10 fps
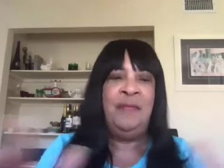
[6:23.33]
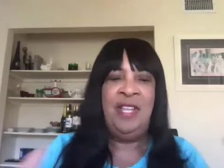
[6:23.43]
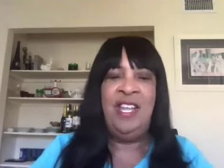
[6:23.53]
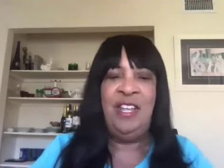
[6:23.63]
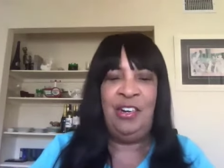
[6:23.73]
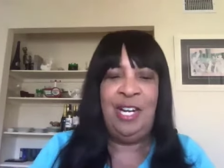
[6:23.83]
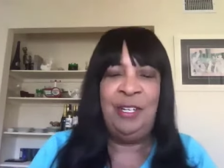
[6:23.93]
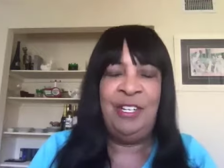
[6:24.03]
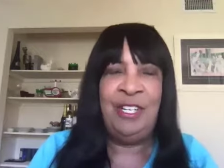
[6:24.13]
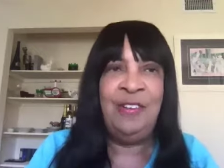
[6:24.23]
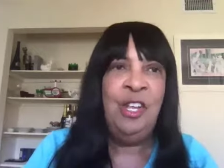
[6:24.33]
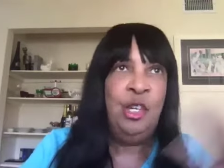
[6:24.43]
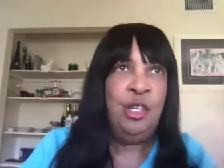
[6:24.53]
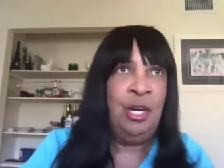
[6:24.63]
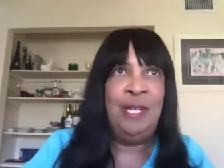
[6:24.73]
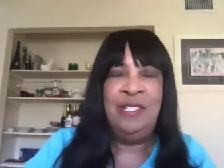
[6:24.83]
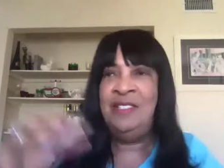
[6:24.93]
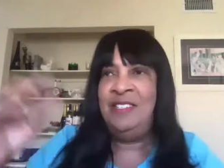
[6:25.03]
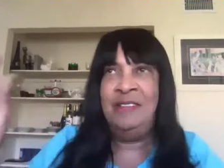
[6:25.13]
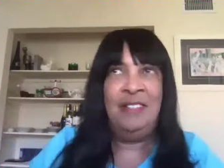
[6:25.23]
in our neighborhood, German,
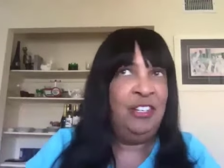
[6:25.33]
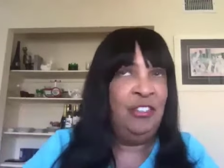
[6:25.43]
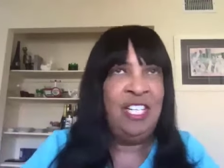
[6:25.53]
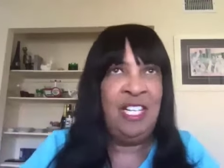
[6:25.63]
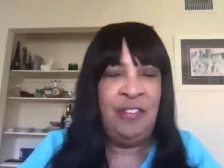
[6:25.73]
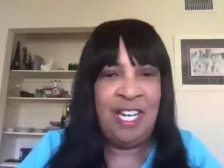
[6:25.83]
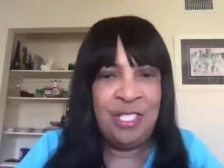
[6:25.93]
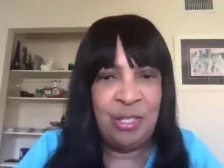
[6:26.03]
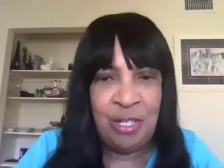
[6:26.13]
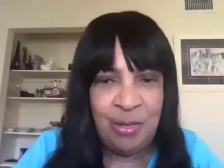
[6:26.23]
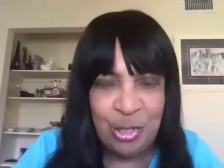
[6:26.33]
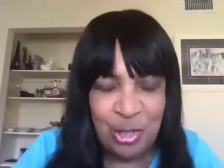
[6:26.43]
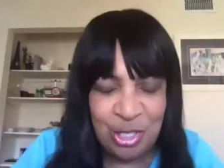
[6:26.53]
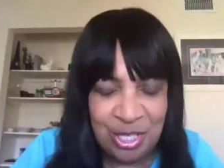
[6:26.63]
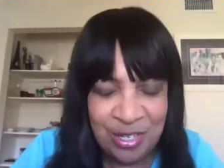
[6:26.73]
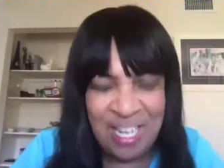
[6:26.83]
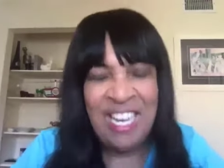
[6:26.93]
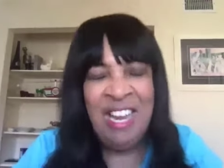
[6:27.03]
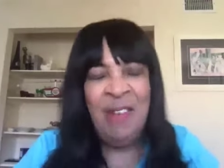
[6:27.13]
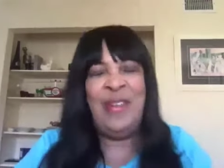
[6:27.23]
literally living next door to a Jewish
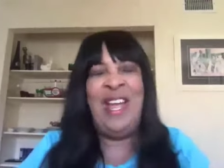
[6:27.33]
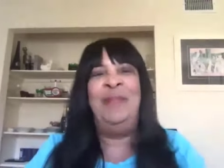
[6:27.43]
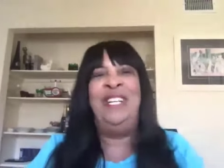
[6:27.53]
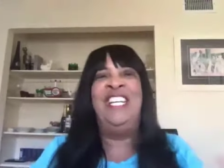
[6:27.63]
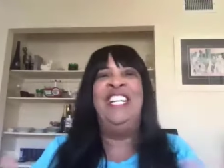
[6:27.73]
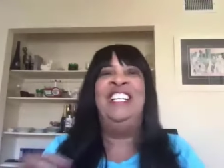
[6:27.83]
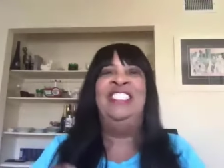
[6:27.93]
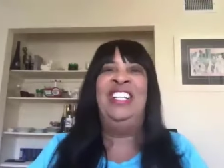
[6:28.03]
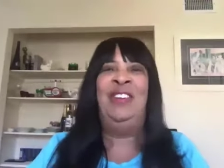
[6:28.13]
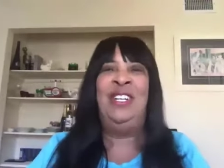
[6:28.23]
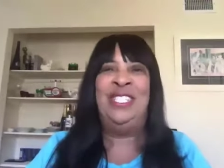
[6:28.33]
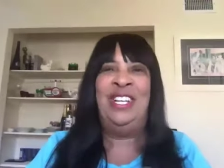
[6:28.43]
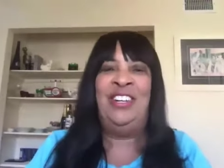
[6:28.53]
family, et cetera, et cetera.